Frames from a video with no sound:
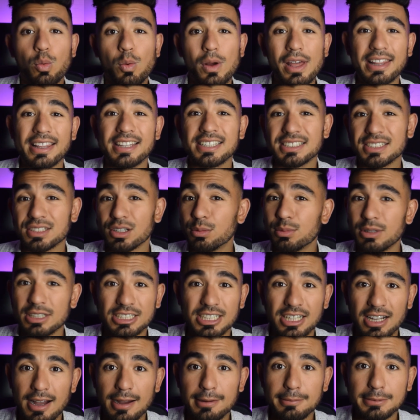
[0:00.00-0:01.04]
with so much
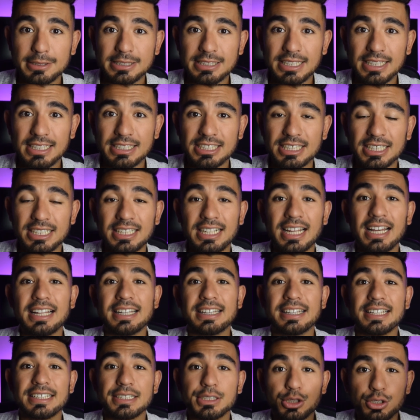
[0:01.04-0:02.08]
competition,
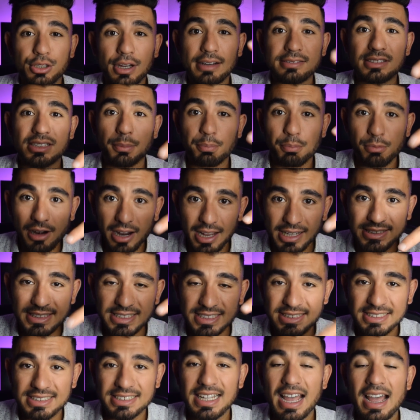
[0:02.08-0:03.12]
this drives the
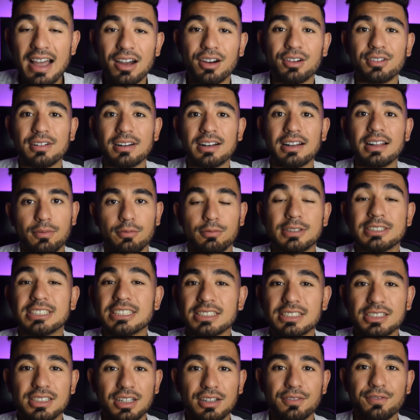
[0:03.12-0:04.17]
prices down, which
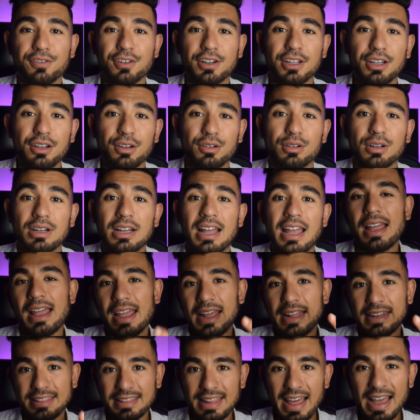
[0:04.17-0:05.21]
is good for you
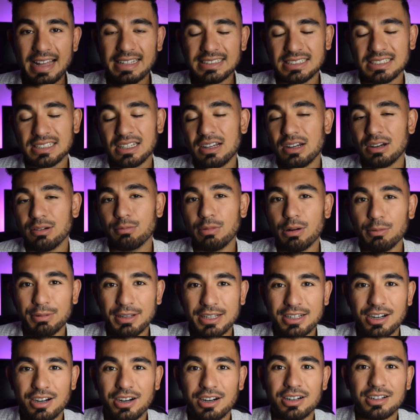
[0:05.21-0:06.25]
and that's what we
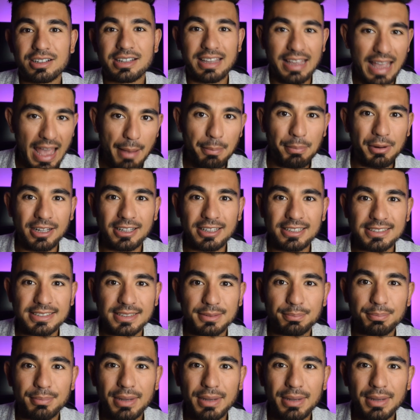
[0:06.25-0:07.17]
call capitalism,